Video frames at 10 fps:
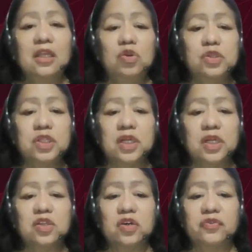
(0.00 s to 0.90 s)

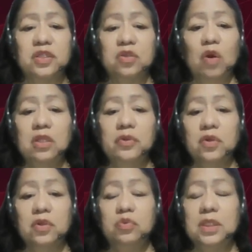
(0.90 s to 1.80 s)
Users of the toll
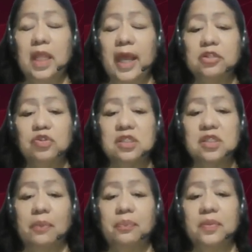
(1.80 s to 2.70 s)
road would like to
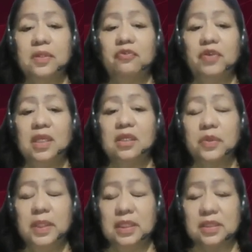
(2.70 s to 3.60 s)
stop the fee
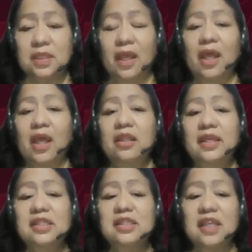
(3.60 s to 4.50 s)
increase.
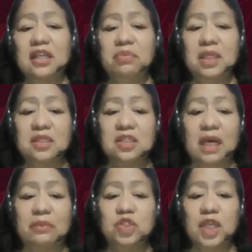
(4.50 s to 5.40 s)
This can be the
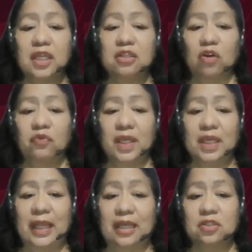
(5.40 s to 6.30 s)
subject of a
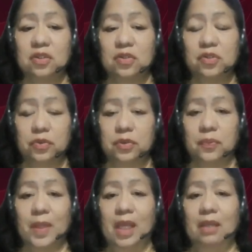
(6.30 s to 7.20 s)
class suit
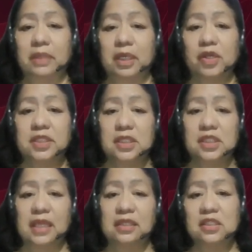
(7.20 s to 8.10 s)
because it
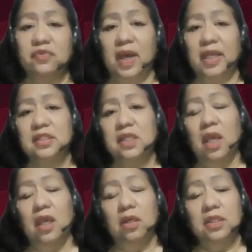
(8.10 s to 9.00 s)
satisfies
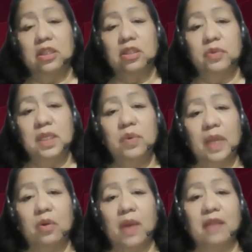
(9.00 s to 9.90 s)
the three
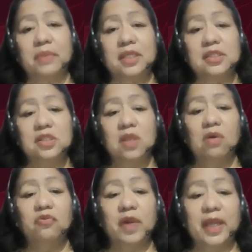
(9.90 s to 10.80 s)
requirements
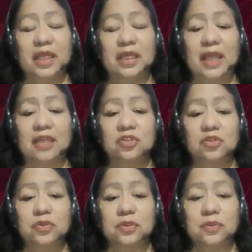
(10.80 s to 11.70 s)
for a class
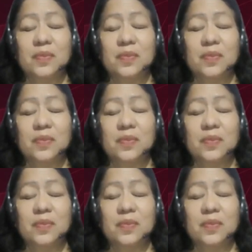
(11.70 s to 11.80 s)
suit.